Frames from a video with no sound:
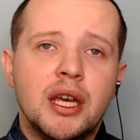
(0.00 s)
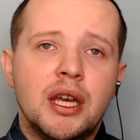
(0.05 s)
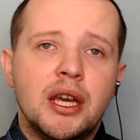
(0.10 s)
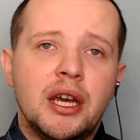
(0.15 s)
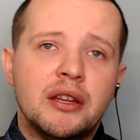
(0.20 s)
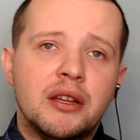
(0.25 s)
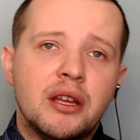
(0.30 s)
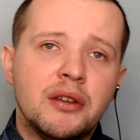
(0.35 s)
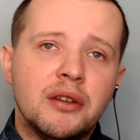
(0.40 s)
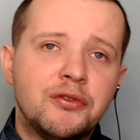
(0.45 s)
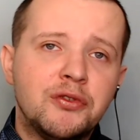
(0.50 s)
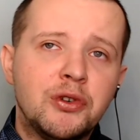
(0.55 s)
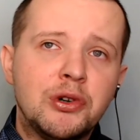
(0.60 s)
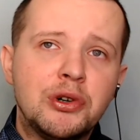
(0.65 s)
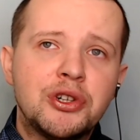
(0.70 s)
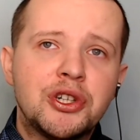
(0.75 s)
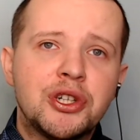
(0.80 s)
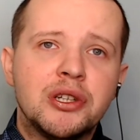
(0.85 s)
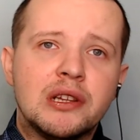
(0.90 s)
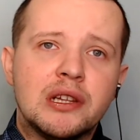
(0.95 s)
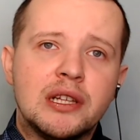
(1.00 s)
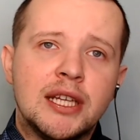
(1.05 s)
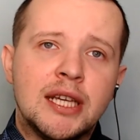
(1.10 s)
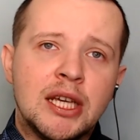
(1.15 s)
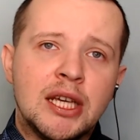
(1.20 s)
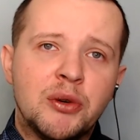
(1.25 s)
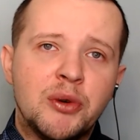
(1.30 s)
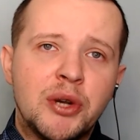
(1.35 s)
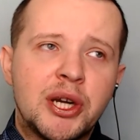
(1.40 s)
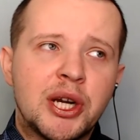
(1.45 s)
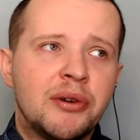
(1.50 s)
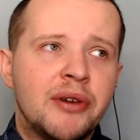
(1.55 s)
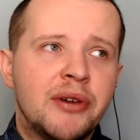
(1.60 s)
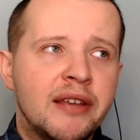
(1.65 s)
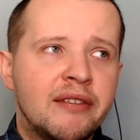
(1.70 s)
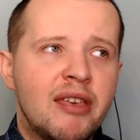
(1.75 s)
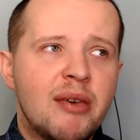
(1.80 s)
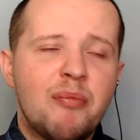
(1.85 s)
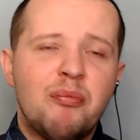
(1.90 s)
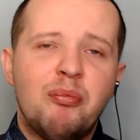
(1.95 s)
And unfortunately, we
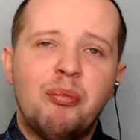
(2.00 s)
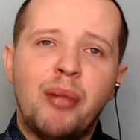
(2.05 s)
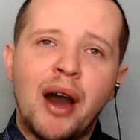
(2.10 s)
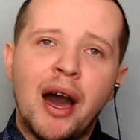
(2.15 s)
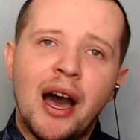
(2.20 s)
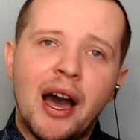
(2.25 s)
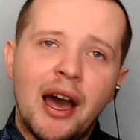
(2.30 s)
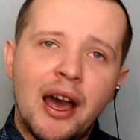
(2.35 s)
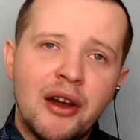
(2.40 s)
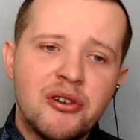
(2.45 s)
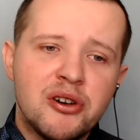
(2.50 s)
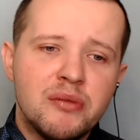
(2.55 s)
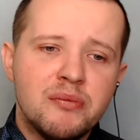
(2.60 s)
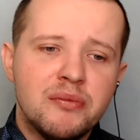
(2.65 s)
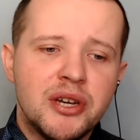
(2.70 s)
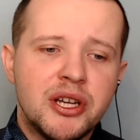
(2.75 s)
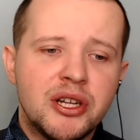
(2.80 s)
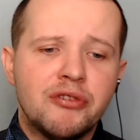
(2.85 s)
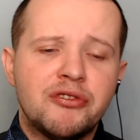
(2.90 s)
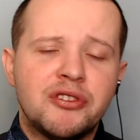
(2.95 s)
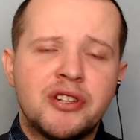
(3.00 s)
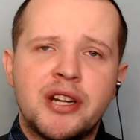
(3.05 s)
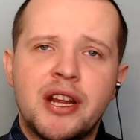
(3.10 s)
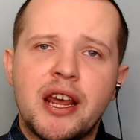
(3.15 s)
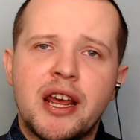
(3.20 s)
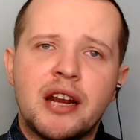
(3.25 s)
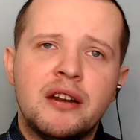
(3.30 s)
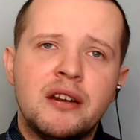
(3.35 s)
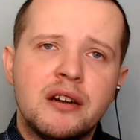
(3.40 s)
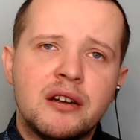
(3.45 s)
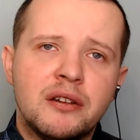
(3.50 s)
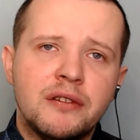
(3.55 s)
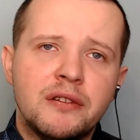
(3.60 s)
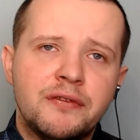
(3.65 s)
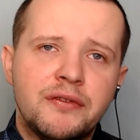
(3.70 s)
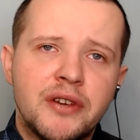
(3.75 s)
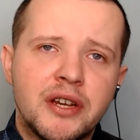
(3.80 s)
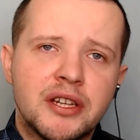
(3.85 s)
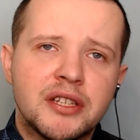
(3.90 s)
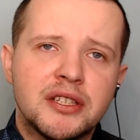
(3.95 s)
create a pyramid of technical
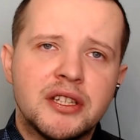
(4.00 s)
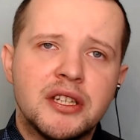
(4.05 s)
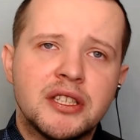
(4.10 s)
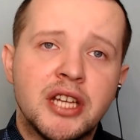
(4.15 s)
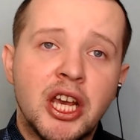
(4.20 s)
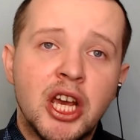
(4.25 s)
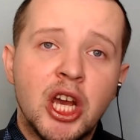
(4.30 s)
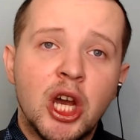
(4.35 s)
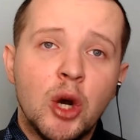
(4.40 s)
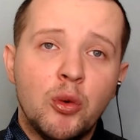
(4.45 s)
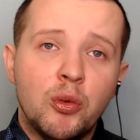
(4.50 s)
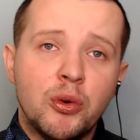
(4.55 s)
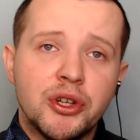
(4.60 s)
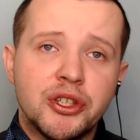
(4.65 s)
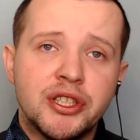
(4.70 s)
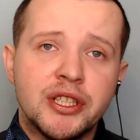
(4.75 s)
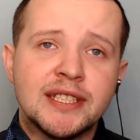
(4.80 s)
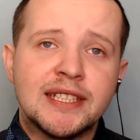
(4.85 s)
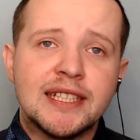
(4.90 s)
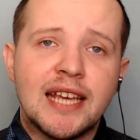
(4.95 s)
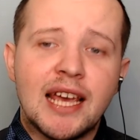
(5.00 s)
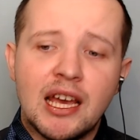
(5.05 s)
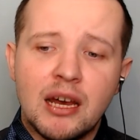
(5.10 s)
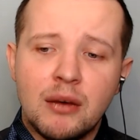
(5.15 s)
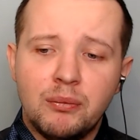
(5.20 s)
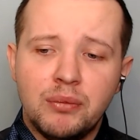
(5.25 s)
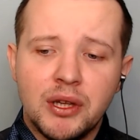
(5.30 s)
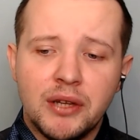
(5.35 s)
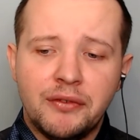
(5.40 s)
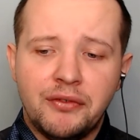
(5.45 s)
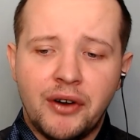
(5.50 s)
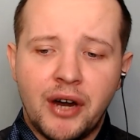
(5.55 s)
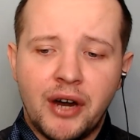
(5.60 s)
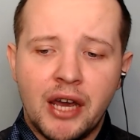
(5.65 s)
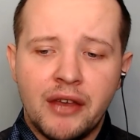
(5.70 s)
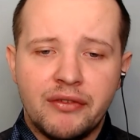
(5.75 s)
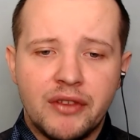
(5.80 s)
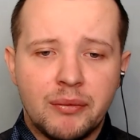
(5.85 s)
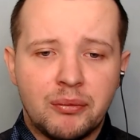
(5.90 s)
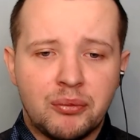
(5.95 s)
fixes which just
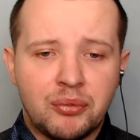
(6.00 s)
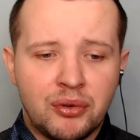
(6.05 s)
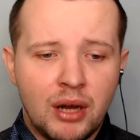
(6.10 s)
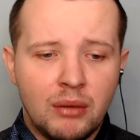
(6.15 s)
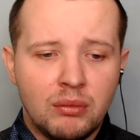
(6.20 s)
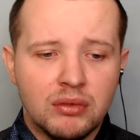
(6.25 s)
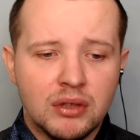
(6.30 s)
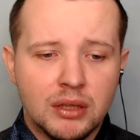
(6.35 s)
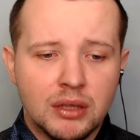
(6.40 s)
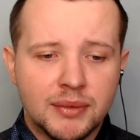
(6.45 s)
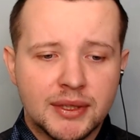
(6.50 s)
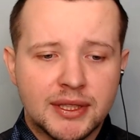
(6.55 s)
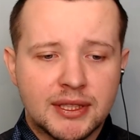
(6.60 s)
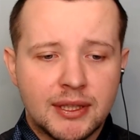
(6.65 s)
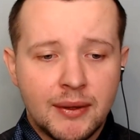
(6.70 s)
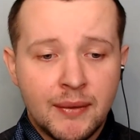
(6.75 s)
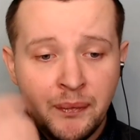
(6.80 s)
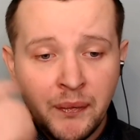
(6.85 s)
amplify the problems.